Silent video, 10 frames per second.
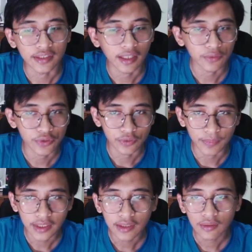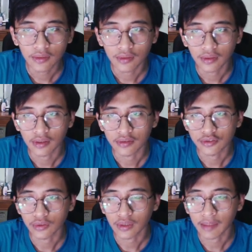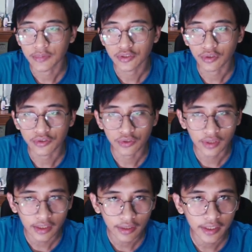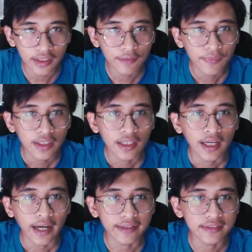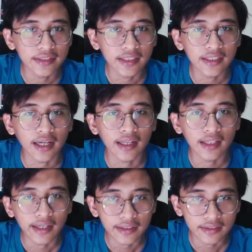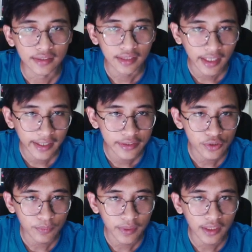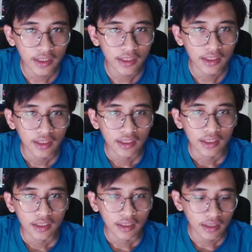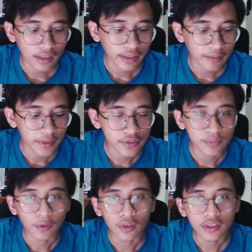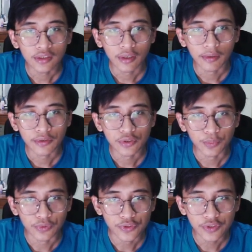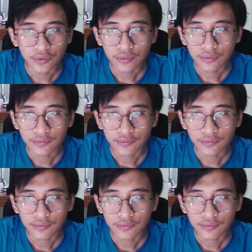out to be, so I'm just going to click right here. I think I like the line to be a little bit smaller. I'm going to put 2,